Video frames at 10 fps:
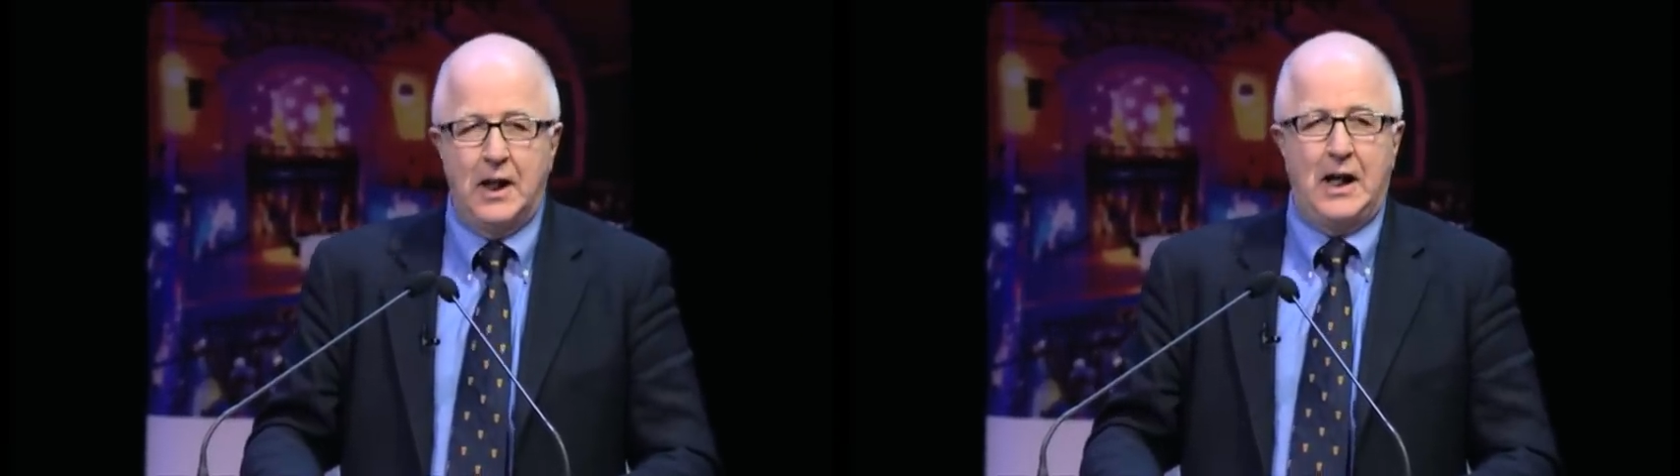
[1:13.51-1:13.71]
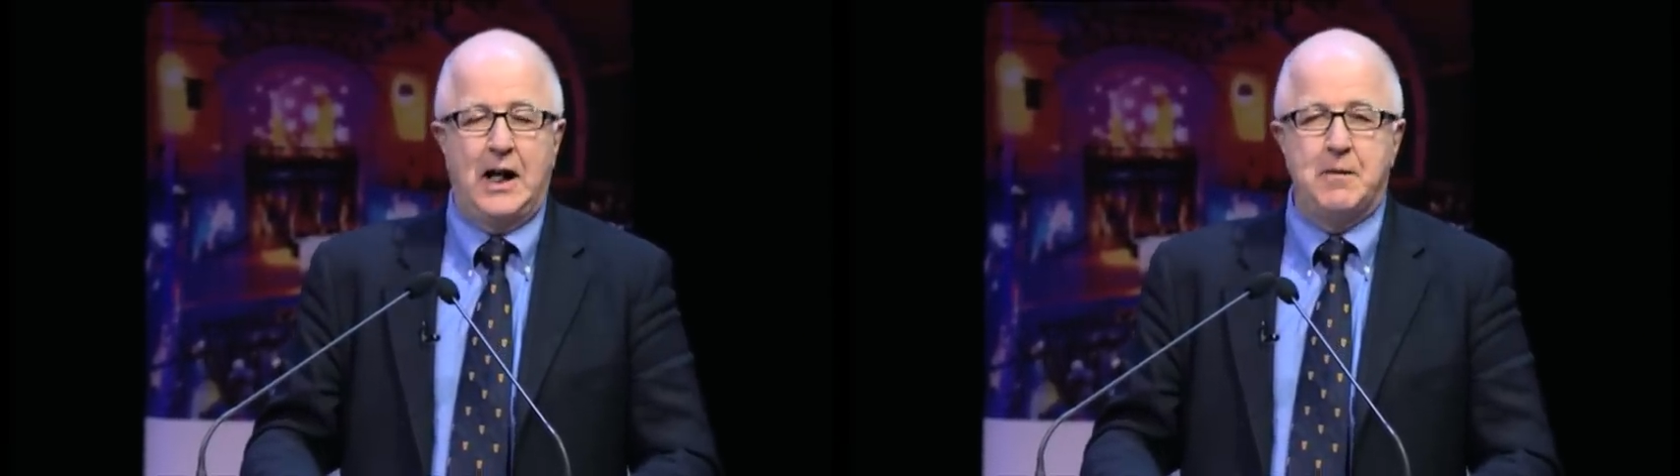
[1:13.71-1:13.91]

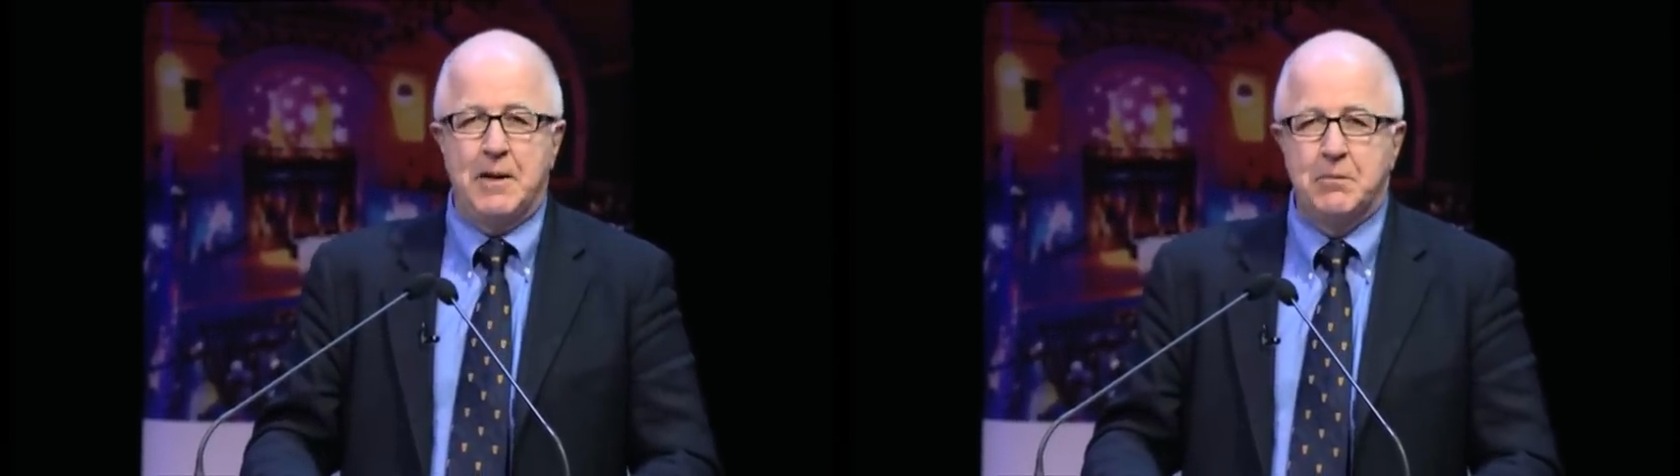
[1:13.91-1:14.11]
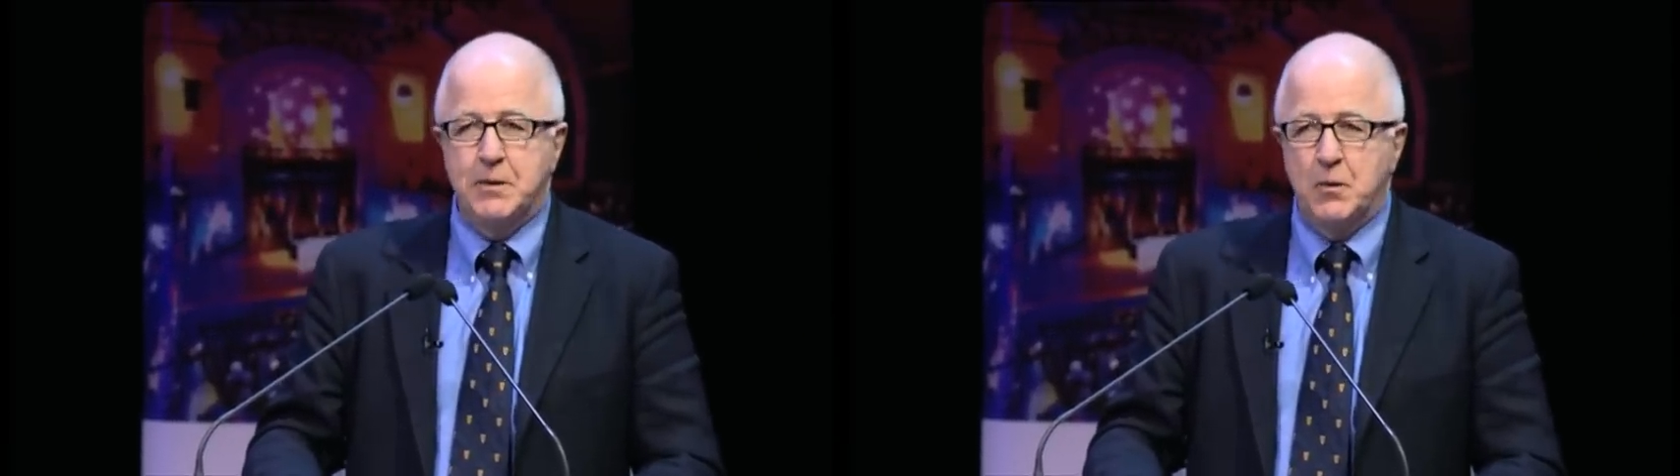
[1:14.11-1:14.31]
I
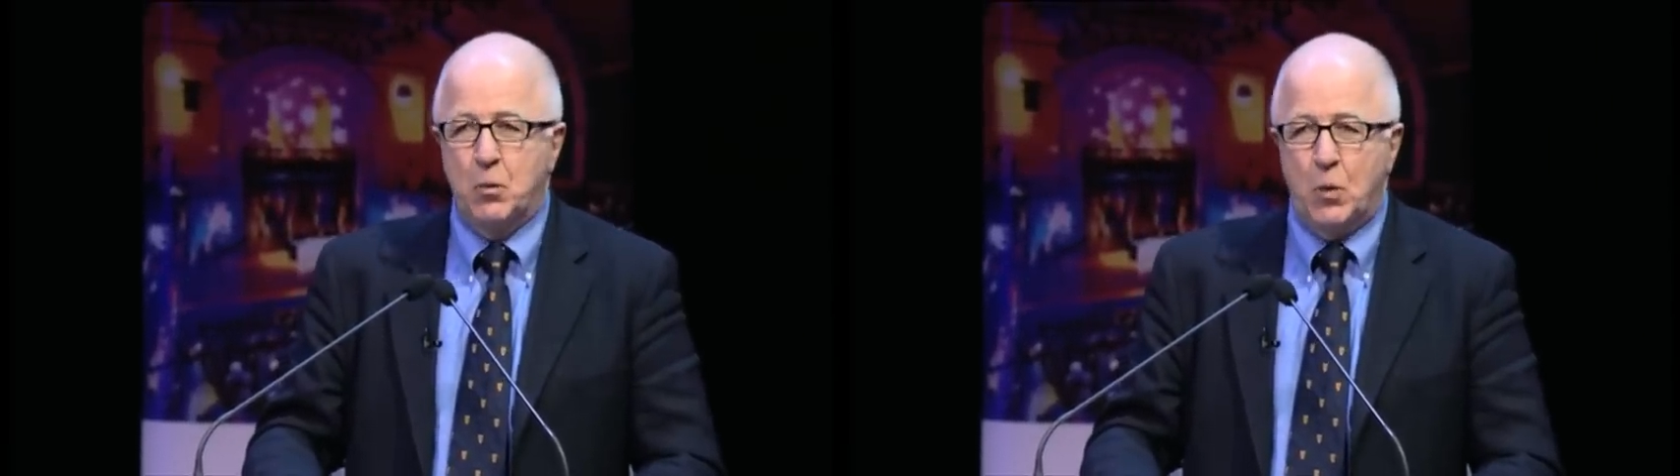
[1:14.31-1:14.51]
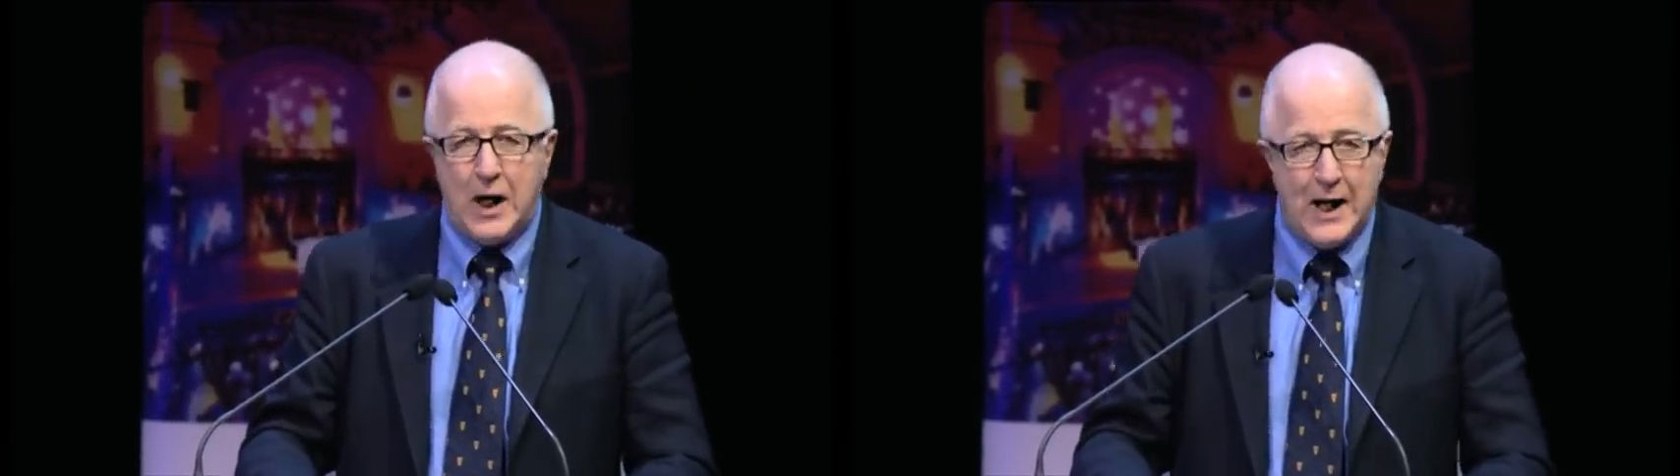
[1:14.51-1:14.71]
remember
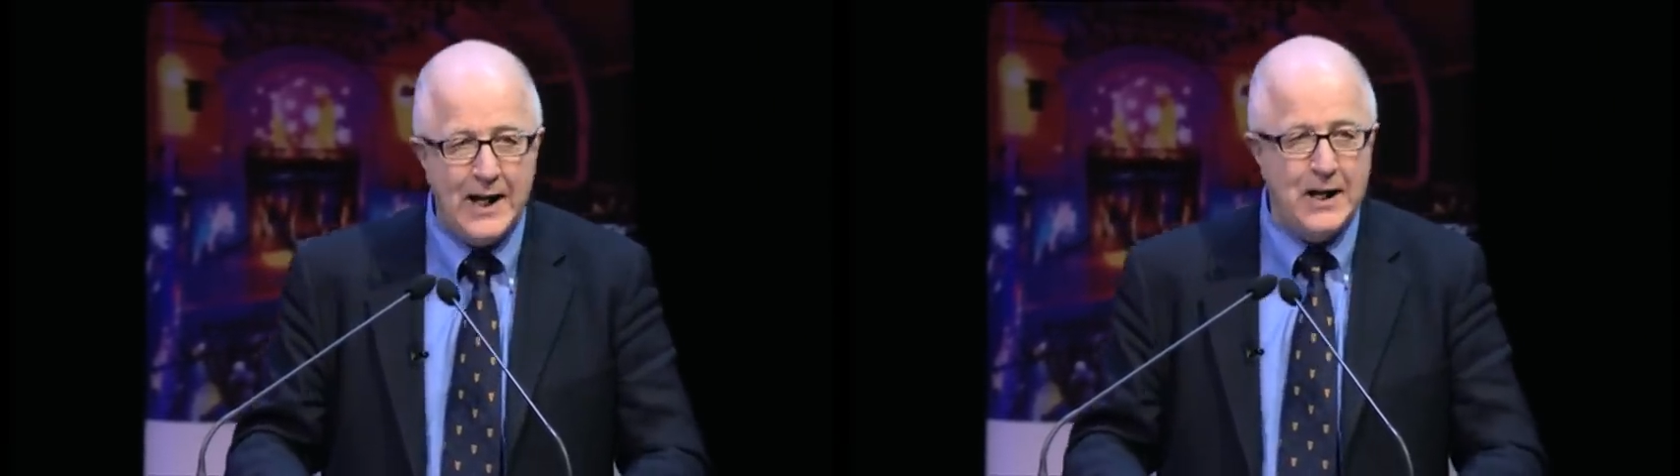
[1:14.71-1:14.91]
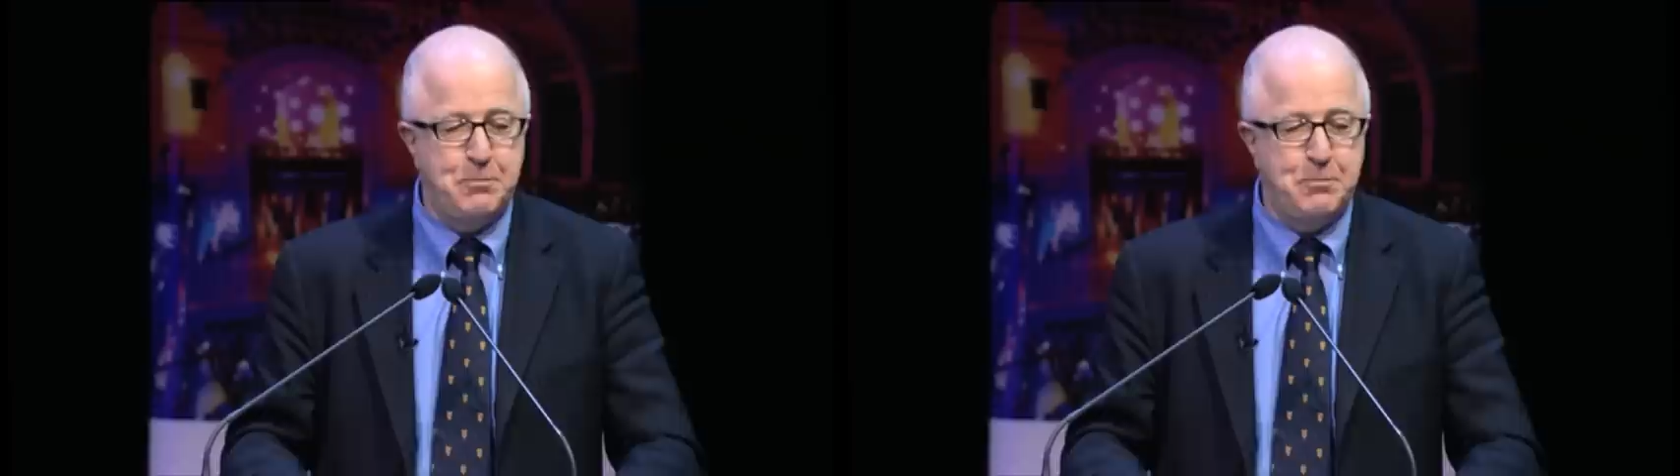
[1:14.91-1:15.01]
why,